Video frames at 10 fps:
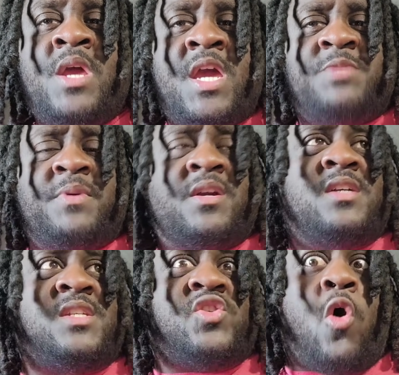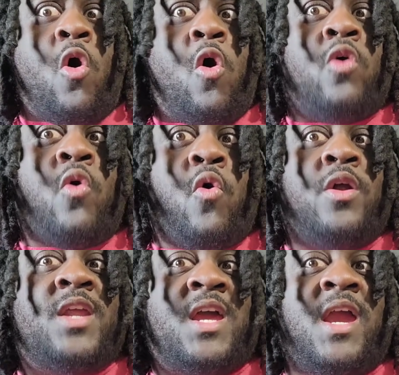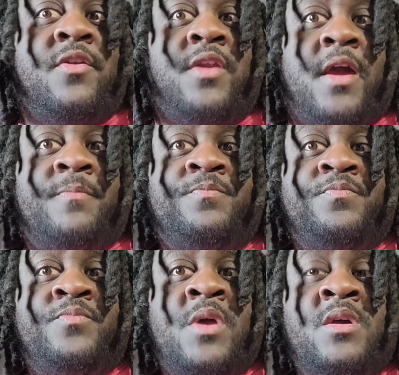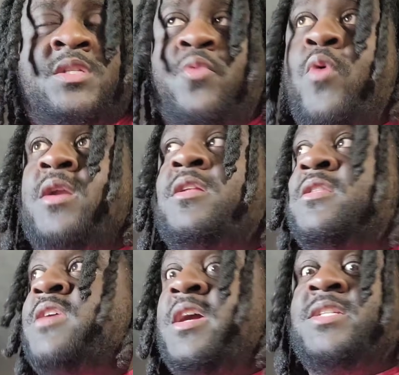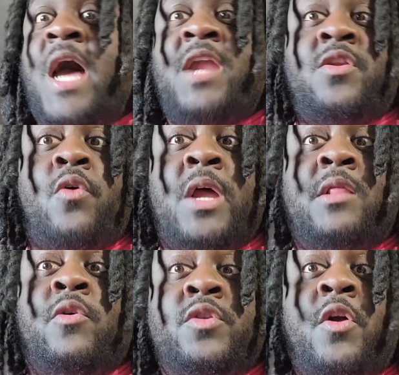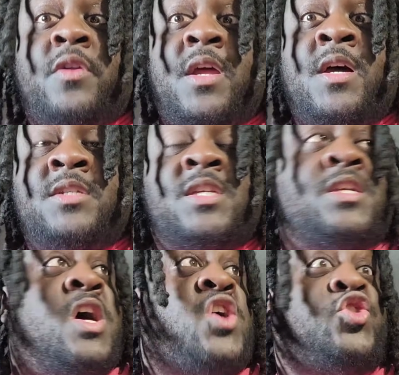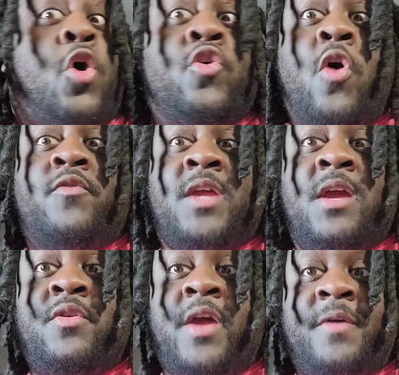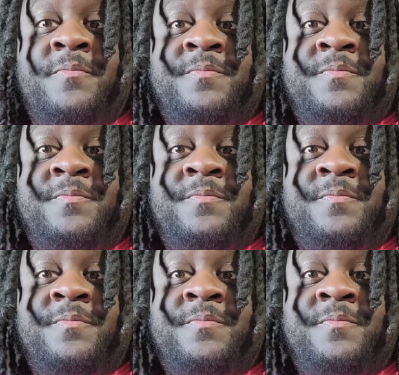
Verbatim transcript: it's because it's all on the internet. See, one of the things I know that Lil Durk does is turn off the internet.